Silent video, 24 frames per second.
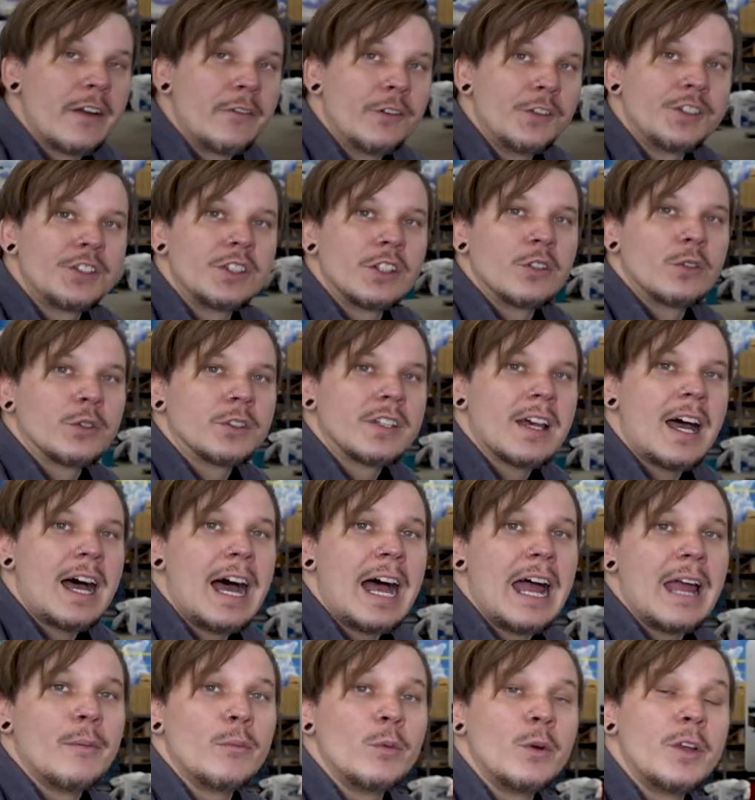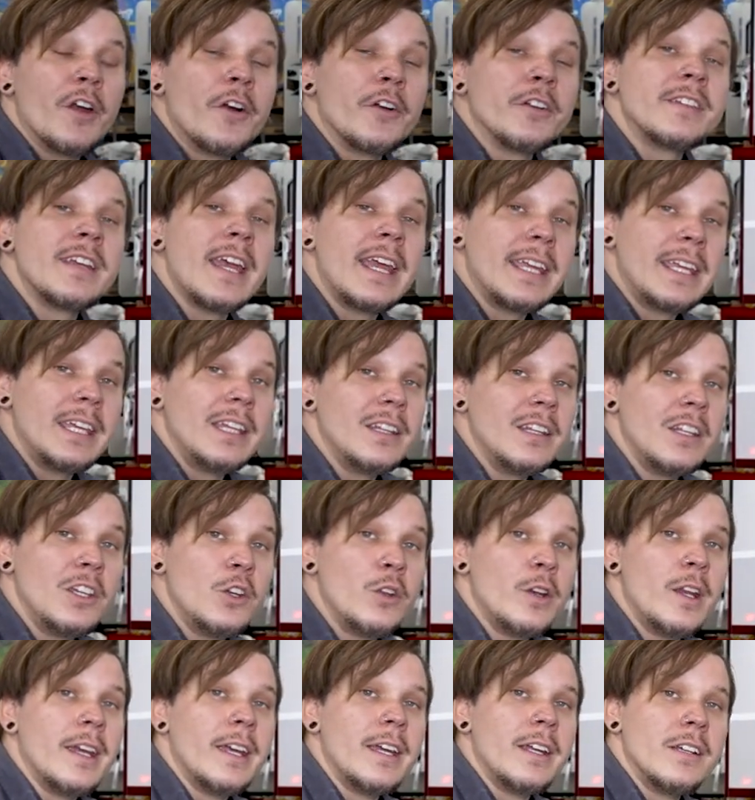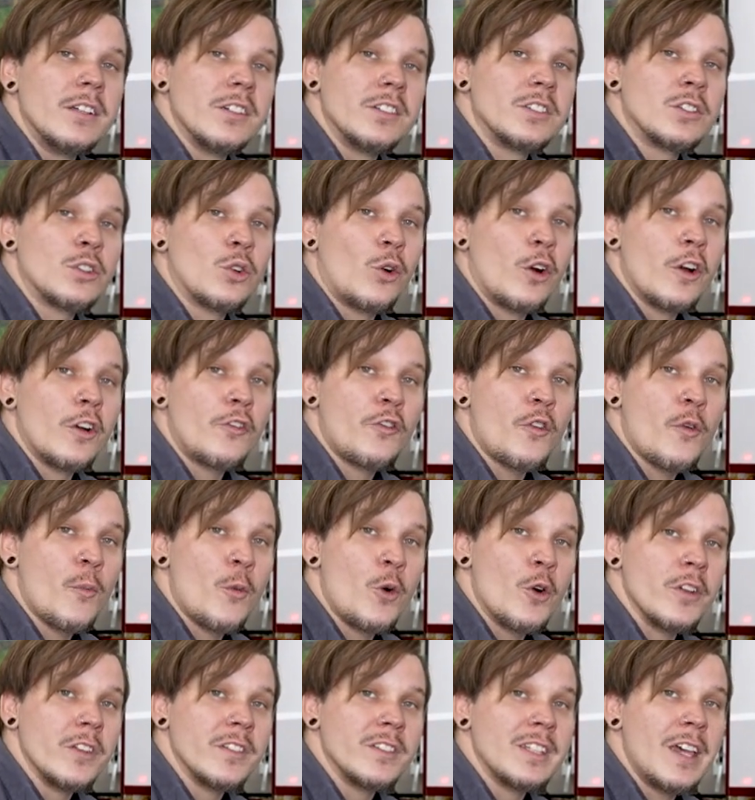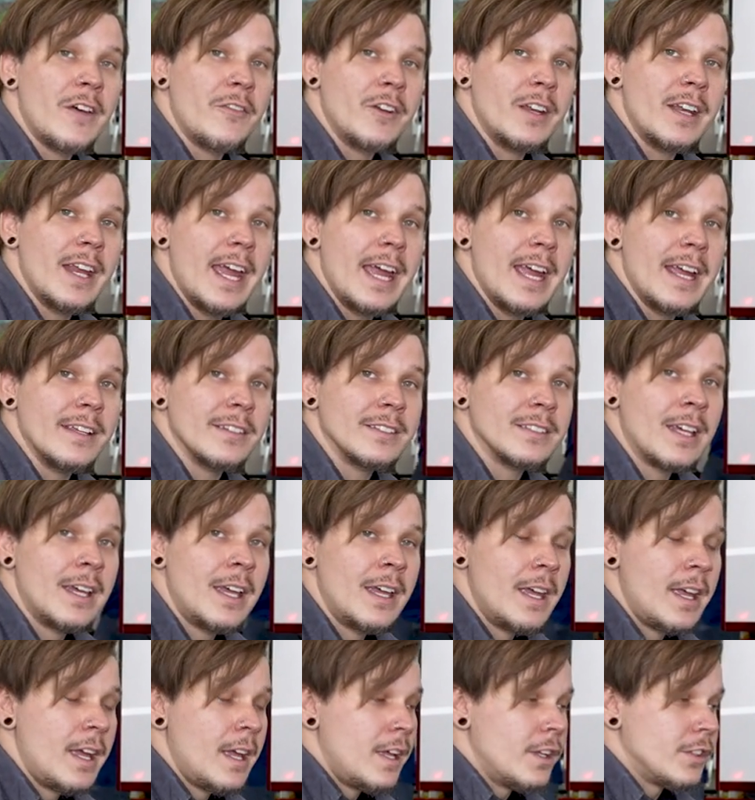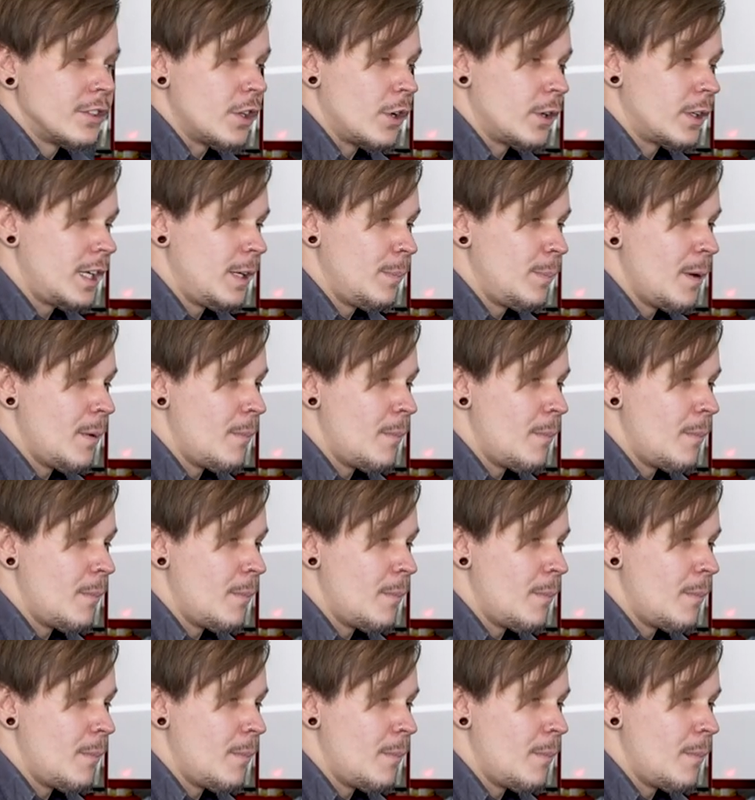every single time we are taking the unit into storage for more than 7 days. So keep